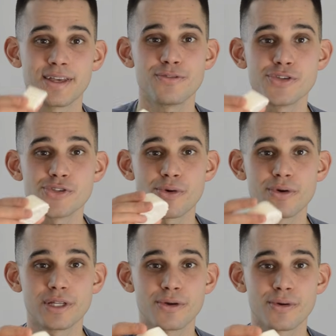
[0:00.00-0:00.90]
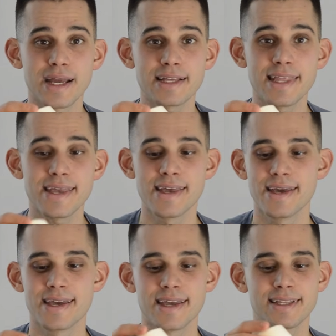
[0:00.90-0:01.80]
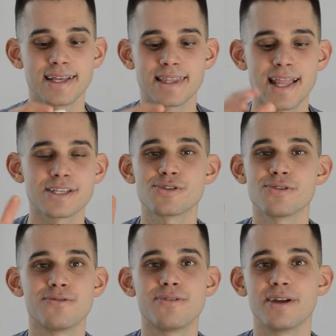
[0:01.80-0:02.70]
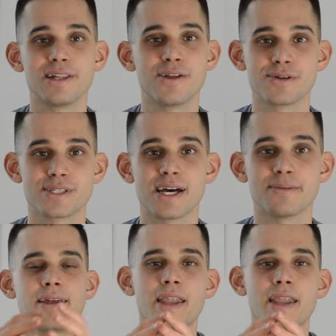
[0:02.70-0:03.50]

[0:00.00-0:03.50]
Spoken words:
If you store it correctly, it can last you a very long time.